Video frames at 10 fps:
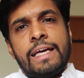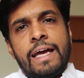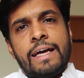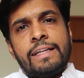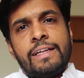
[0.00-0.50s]

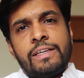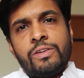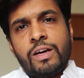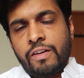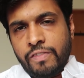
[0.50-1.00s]
And then
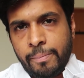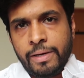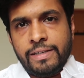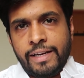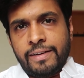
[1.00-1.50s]
you have
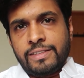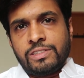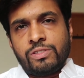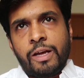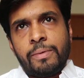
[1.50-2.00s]
chemical
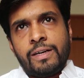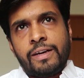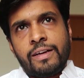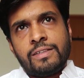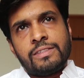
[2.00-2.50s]
tankers. So chemical
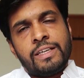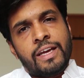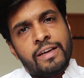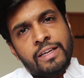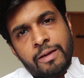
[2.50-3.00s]
tankers, they
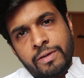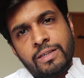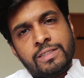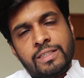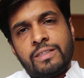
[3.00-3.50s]
carry
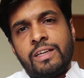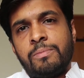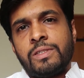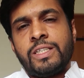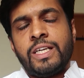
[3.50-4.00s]
chemicals as the
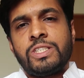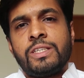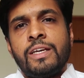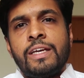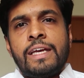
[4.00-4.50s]
name
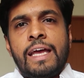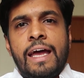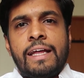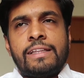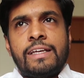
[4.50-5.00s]
suggests.
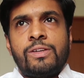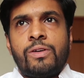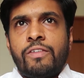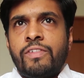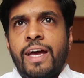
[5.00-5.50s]
And then you
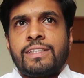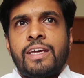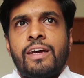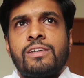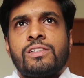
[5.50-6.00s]
have gas
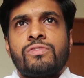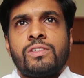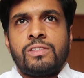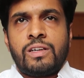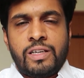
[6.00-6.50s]
carriers,
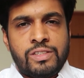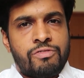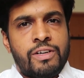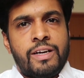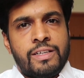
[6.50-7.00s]
further
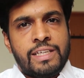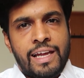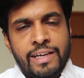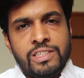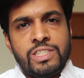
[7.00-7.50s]
classified as
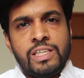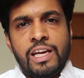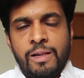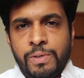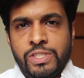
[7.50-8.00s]

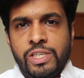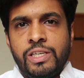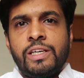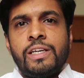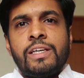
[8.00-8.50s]
LNG,
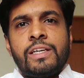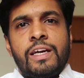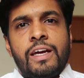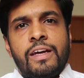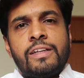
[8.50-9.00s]
LPG.
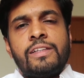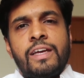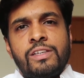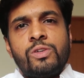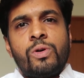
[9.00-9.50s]
And
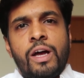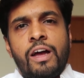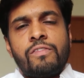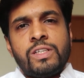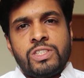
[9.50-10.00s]
then you
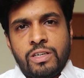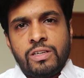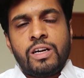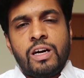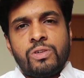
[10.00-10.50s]
have the
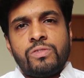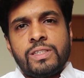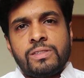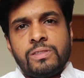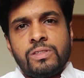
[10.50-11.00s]
general cargo
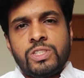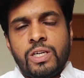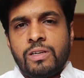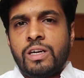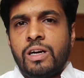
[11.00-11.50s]
vessels. So
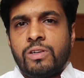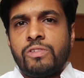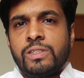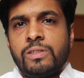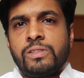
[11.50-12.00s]
general cargo
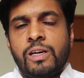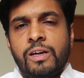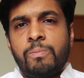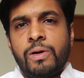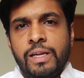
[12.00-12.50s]
vessels
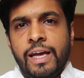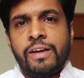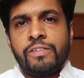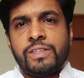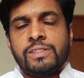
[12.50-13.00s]
are bulk
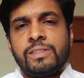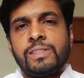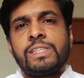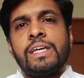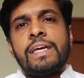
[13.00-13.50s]
carrier
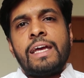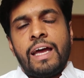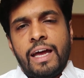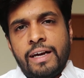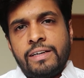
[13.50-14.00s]
vessels
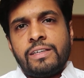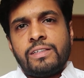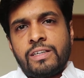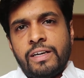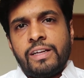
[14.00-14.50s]
and
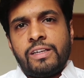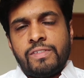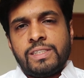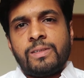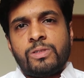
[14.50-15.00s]
container
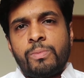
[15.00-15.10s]
vessels.